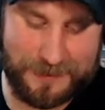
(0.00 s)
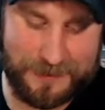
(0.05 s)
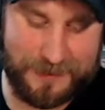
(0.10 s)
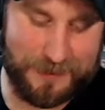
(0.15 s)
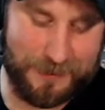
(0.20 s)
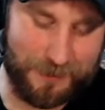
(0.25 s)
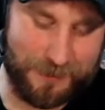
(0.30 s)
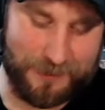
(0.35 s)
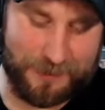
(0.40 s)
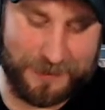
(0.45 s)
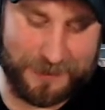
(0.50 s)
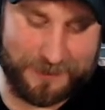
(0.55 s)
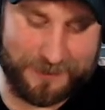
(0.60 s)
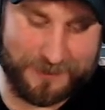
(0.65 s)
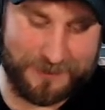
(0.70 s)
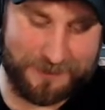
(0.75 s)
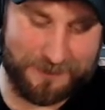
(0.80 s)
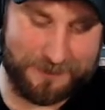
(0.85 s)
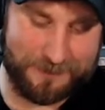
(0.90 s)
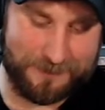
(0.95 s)
or
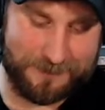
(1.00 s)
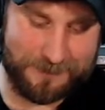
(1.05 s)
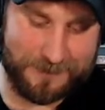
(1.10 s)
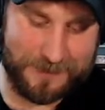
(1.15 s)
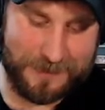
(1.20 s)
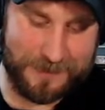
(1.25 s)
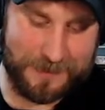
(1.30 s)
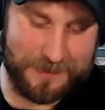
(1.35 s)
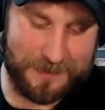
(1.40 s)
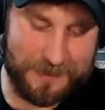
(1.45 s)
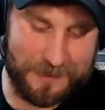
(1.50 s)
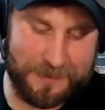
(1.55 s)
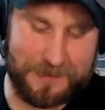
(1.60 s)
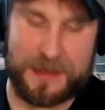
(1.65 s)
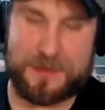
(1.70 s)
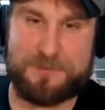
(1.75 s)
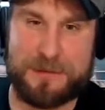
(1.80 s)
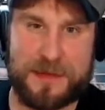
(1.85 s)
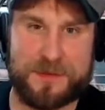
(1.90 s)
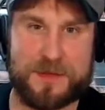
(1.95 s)
listen,
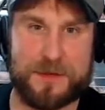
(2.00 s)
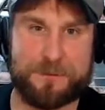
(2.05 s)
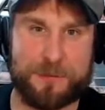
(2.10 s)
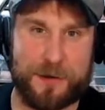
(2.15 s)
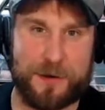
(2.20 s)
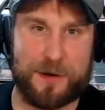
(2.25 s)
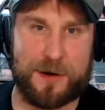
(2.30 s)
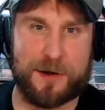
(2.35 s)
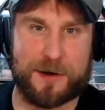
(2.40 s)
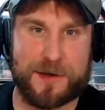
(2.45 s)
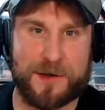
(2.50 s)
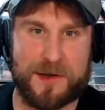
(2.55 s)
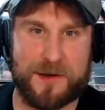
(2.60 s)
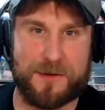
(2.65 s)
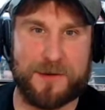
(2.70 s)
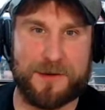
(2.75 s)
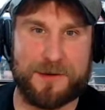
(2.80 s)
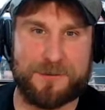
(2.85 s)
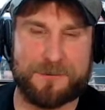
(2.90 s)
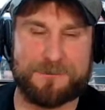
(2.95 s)
they'd be at the bar
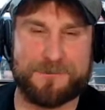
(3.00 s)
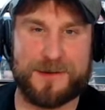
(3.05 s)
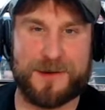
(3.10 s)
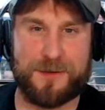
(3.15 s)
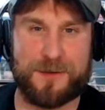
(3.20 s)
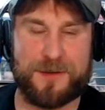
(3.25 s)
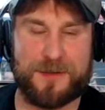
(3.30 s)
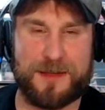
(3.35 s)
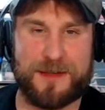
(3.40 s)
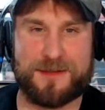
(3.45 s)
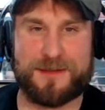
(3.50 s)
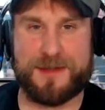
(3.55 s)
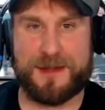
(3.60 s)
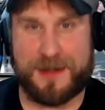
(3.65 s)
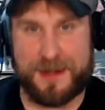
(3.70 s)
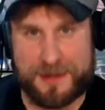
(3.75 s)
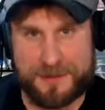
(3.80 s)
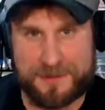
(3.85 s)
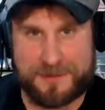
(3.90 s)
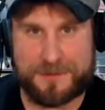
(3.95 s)
going, "Who are these
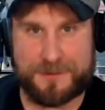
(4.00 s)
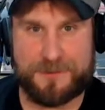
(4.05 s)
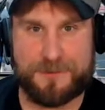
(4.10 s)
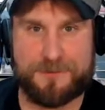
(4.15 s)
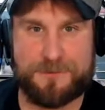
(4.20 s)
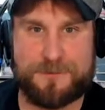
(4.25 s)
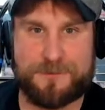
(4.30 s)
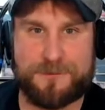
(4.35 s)
idiots?" And